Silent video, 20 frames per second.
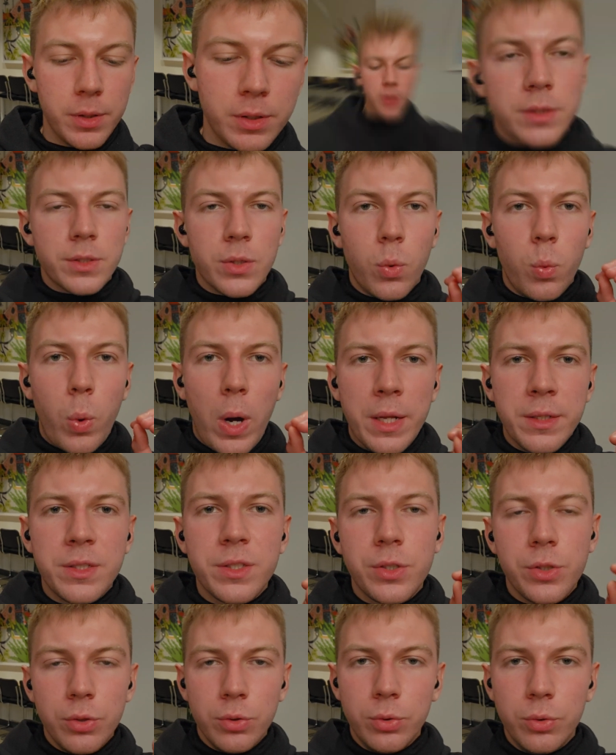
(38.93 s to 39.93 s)
So
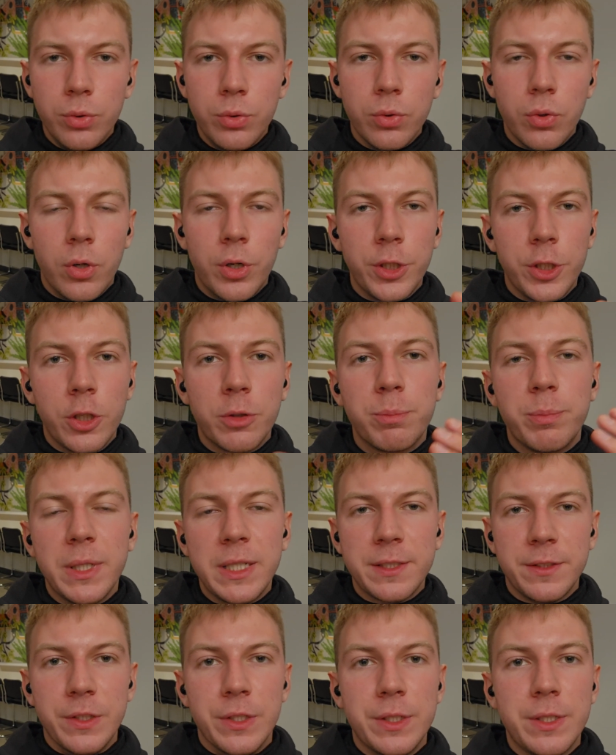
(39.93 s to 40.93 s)
once you or your
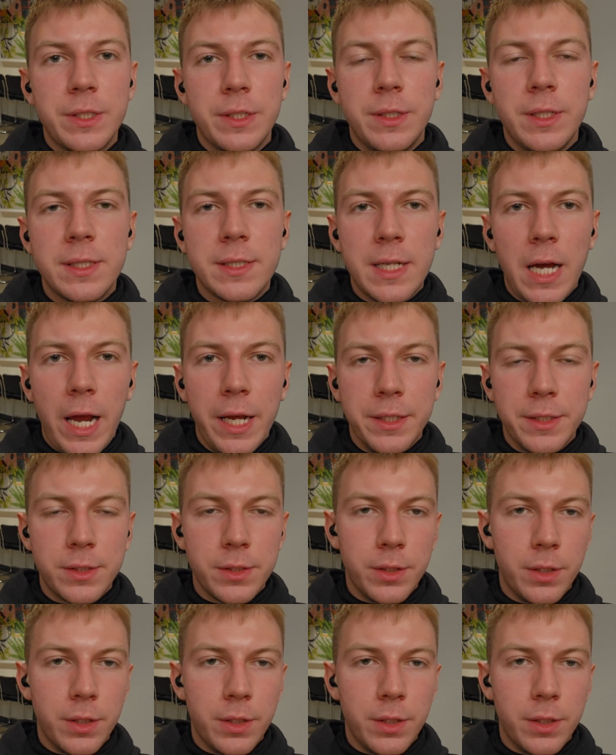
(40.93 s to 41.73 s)
business decides